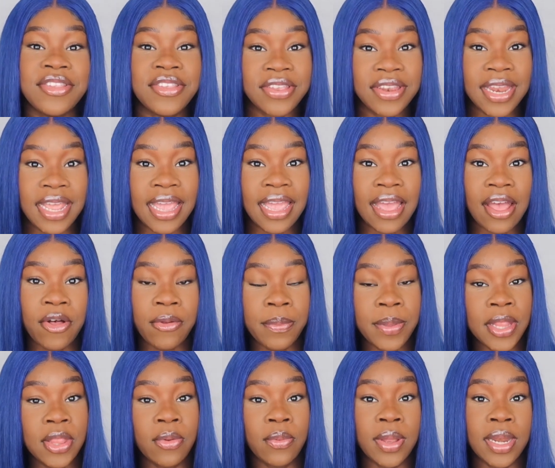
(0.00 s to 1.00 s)
today I'll
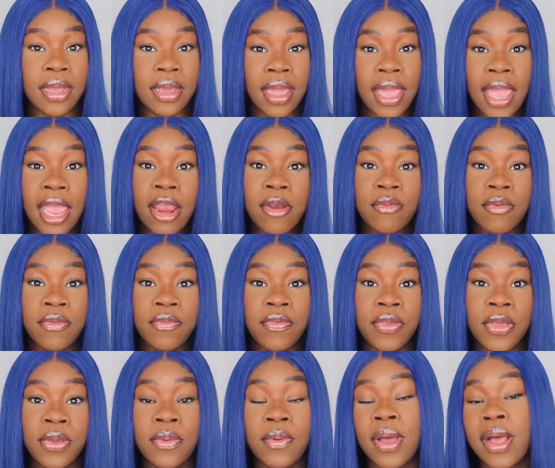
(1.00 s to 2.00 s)
be doing a hair
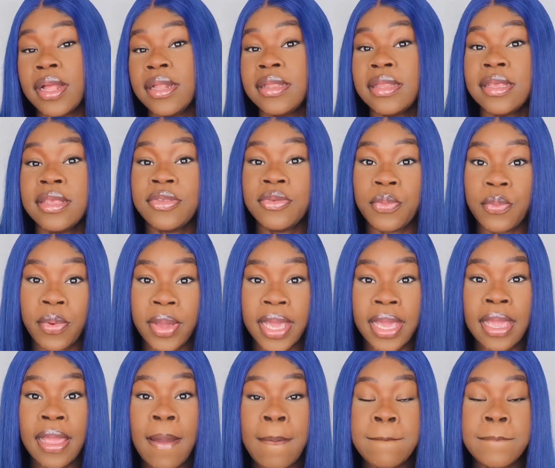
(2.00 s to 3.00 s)
review on this
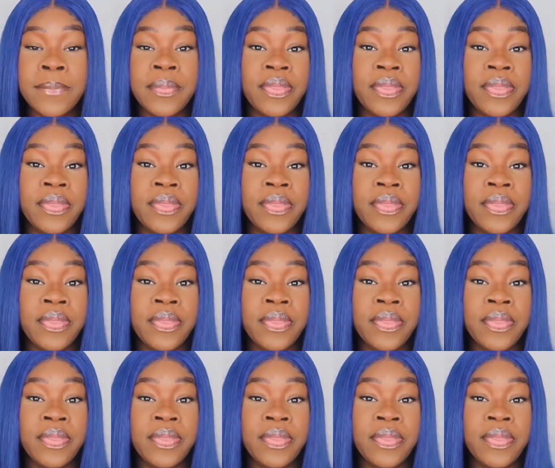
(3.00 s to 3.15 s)
wig